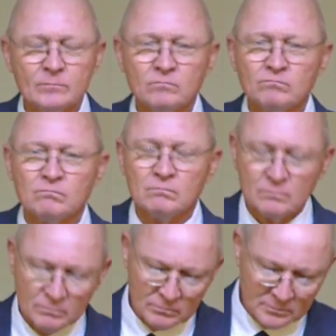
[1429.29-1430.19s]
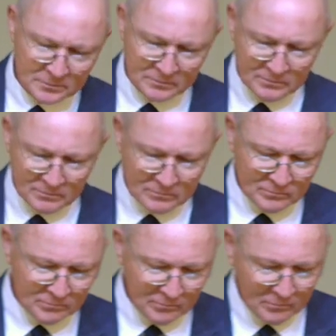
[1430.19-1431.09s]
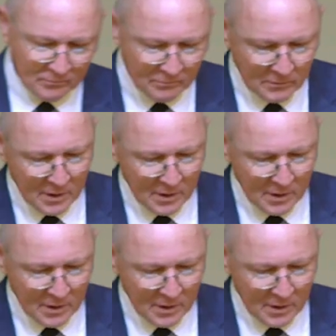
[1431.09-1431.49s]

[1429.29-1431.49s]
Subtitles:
Nobody speaks.